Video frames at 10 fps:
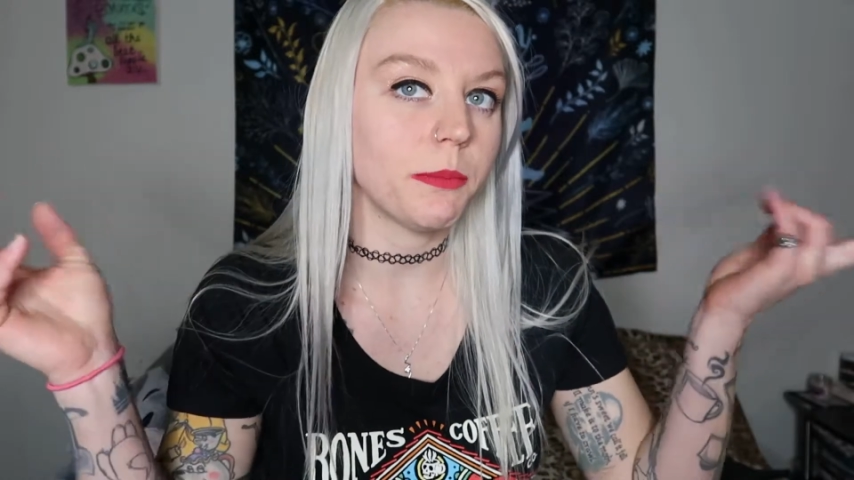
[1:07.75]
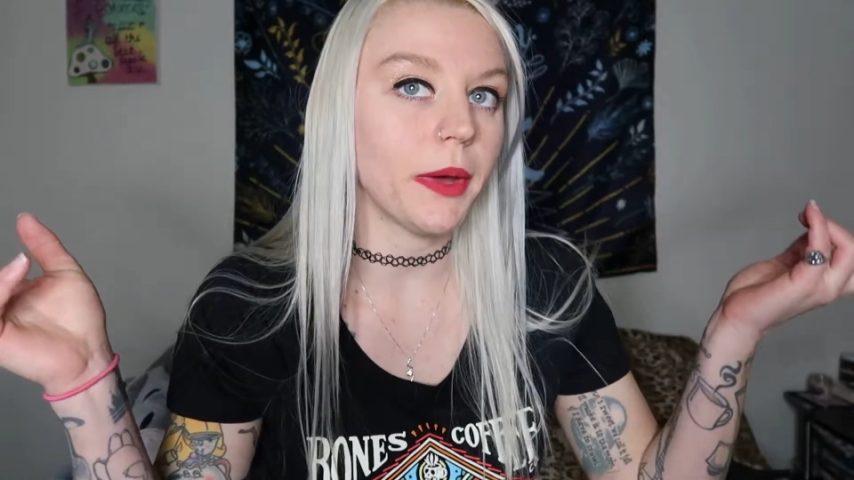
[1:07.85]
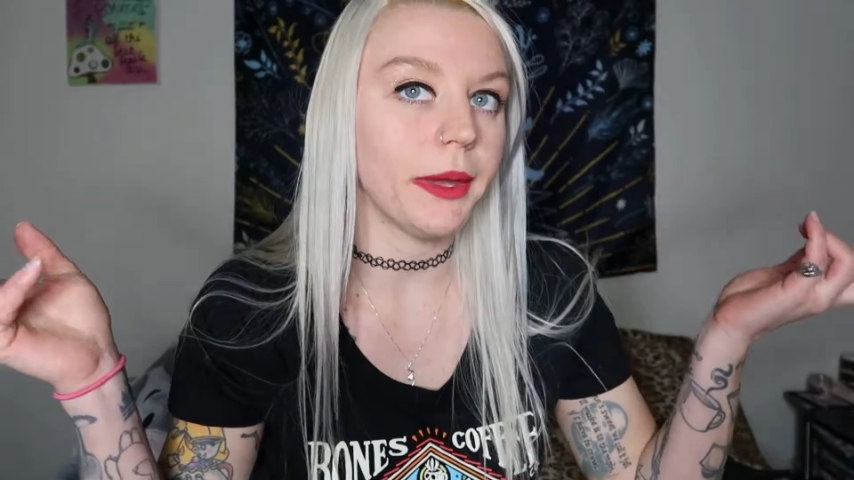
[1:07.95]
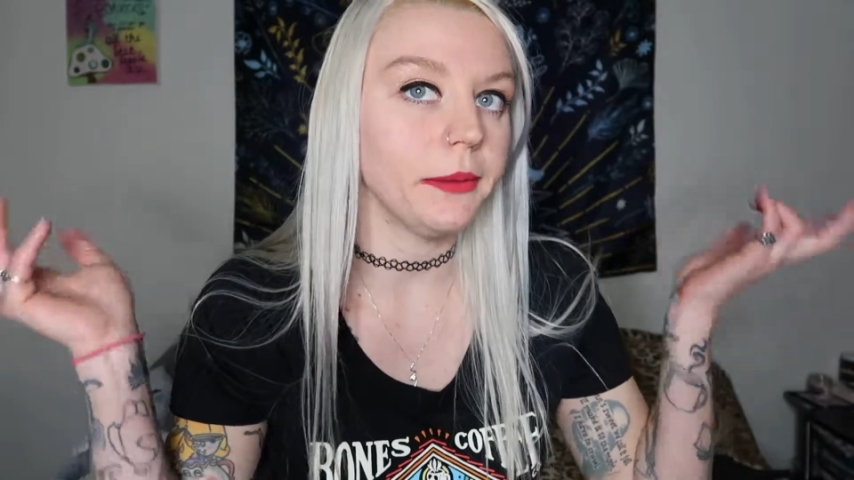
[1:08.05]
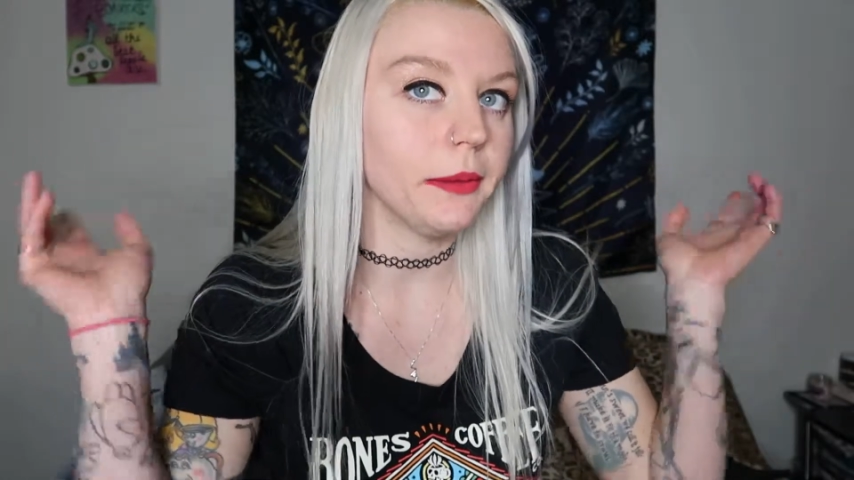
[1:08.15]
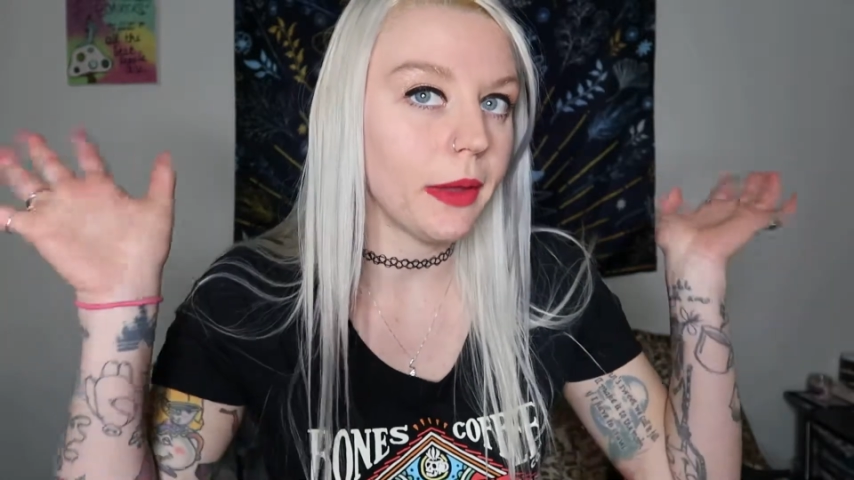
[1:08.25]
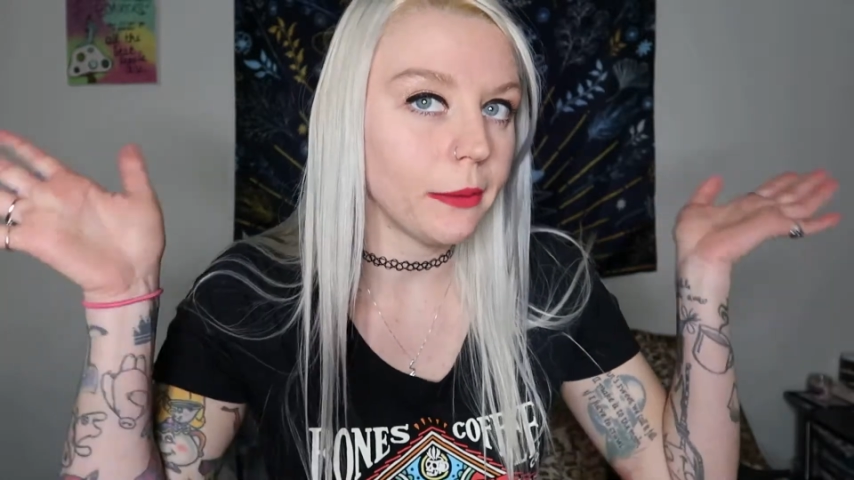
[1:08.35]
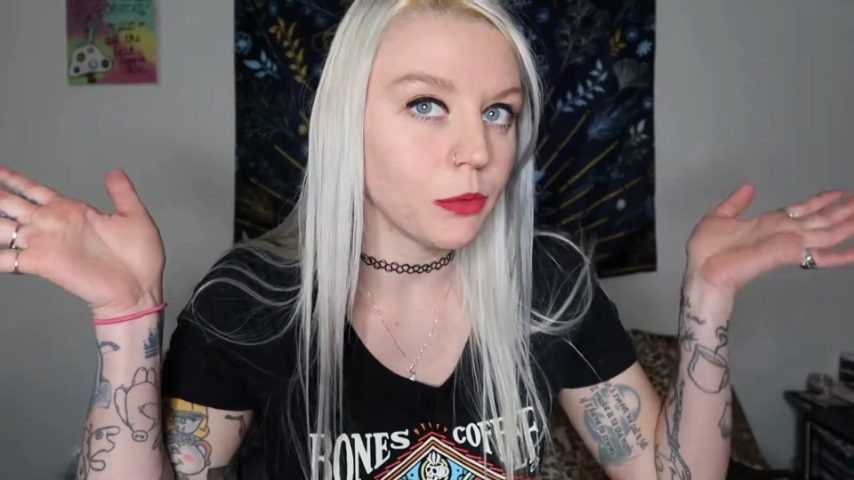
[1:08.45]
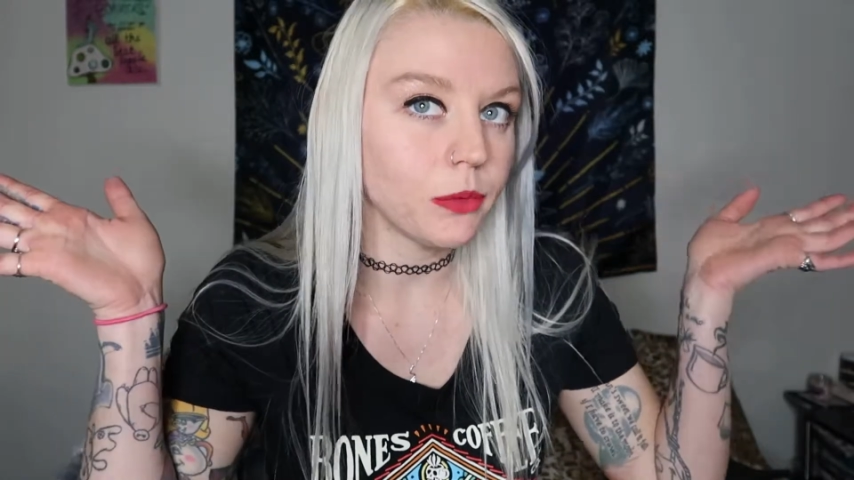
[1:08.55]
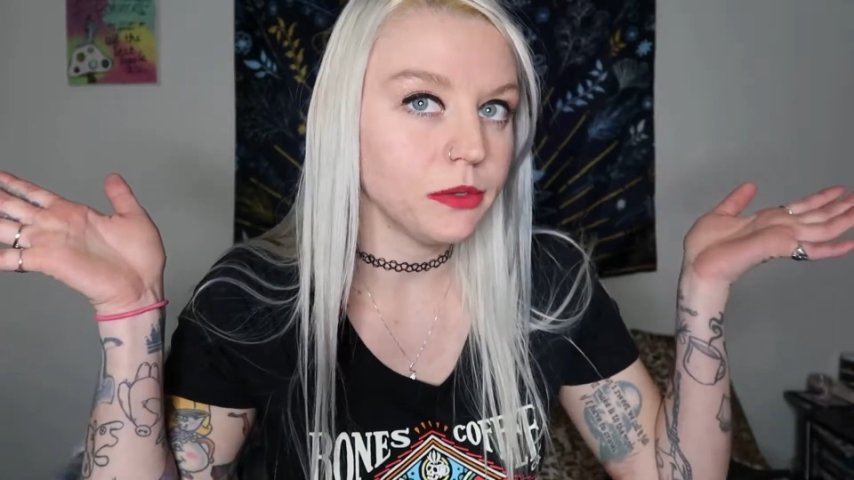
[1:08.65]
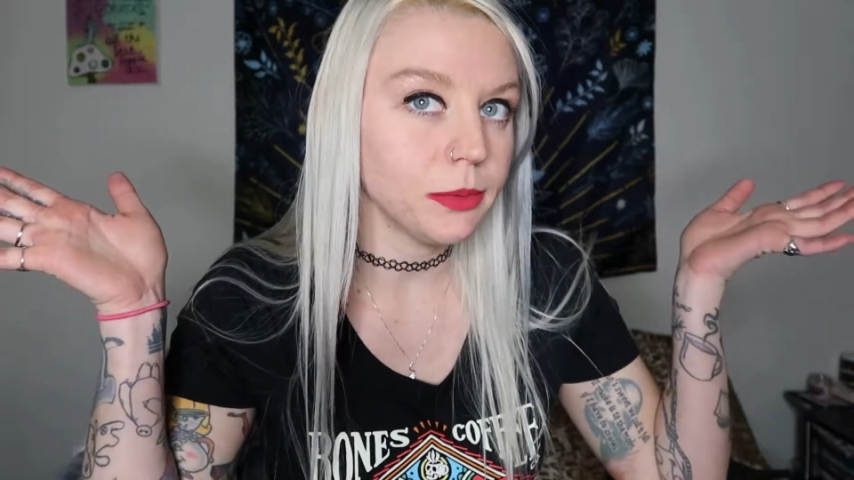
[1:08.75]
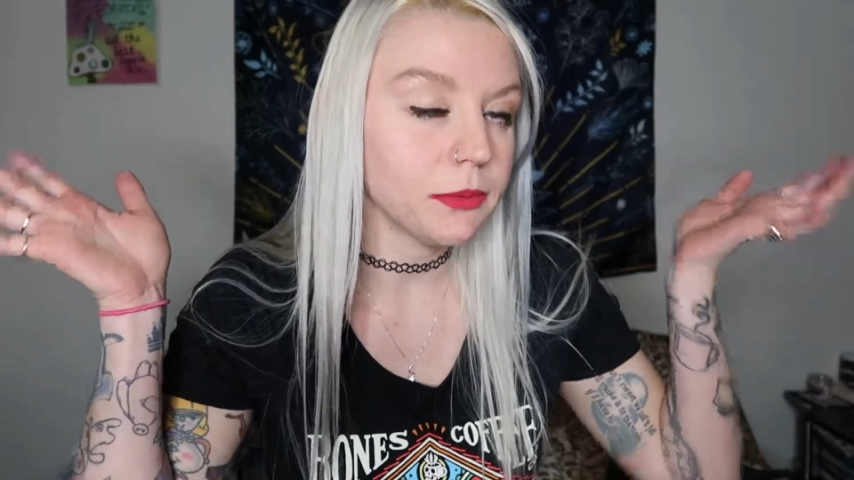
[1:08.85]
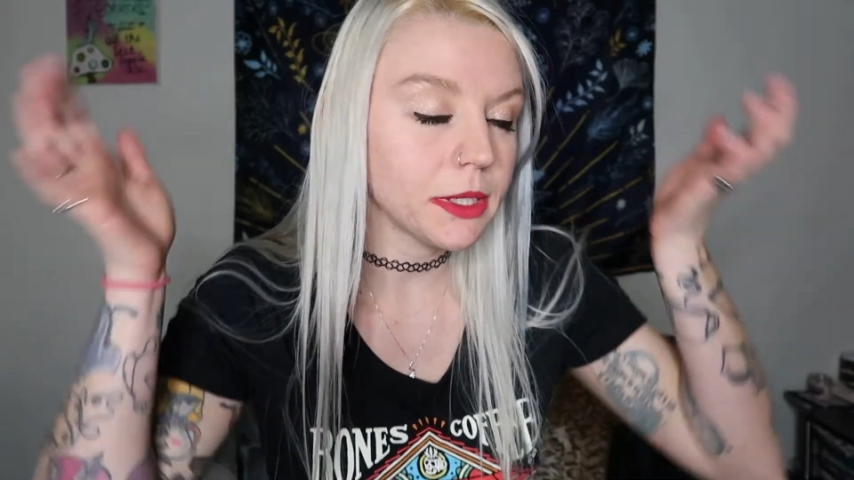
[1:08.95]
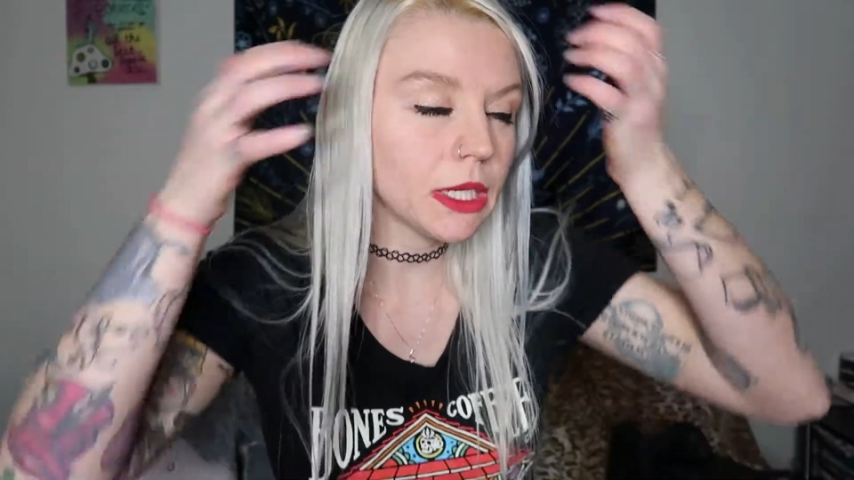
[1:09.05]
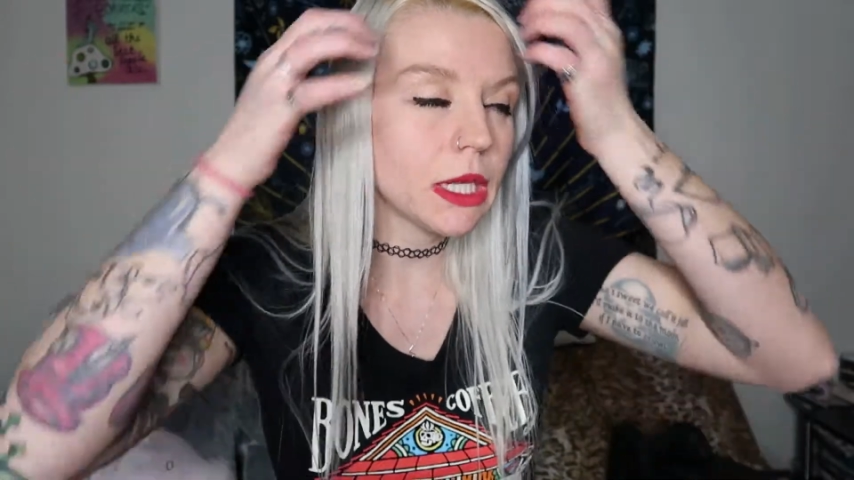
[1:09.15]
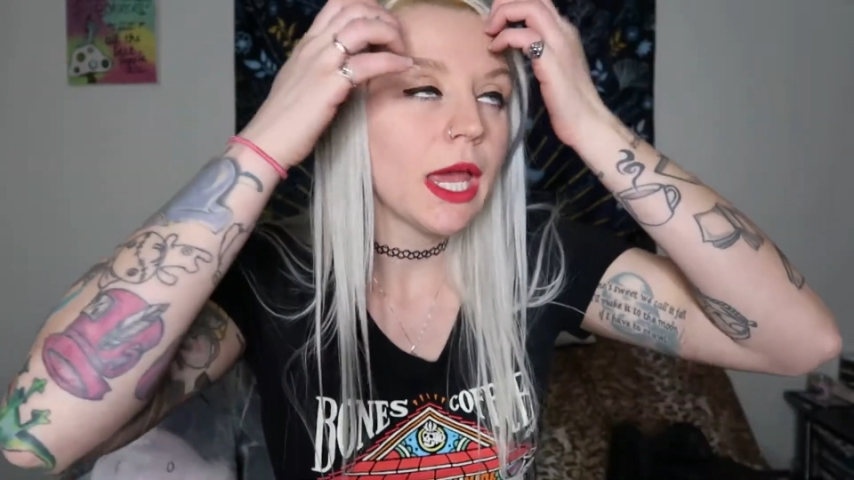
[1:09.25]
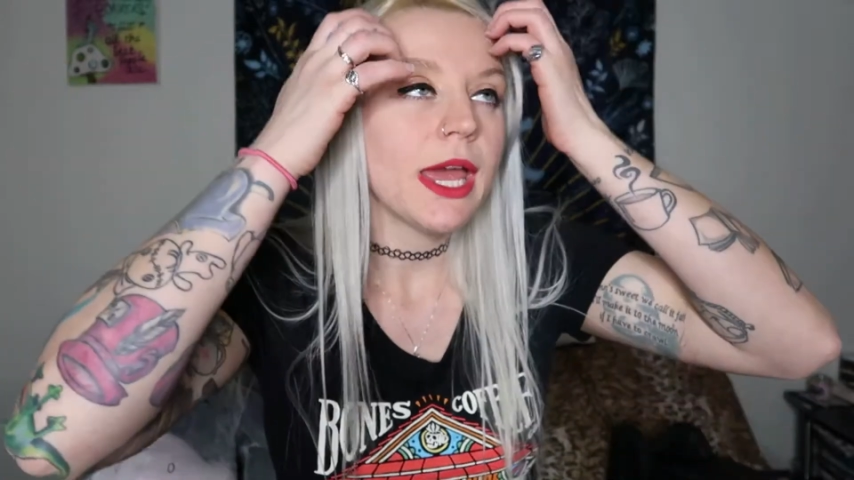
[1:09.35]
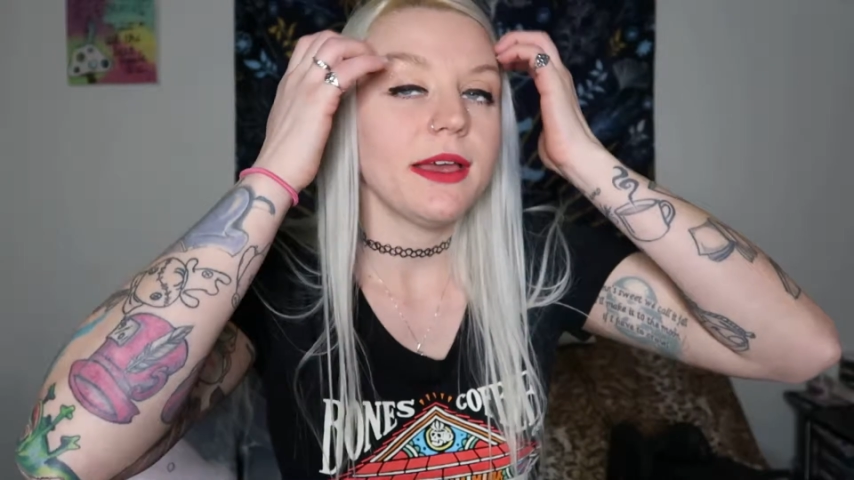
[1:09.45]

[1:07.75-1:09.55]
but I'm going to be reading,